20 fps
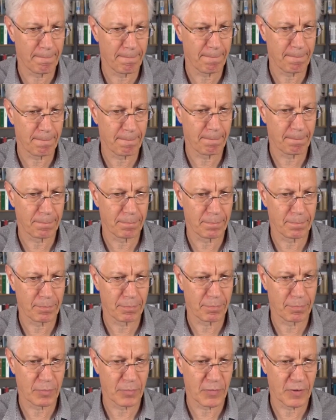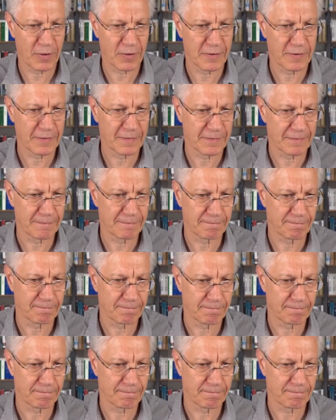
(no one is talking)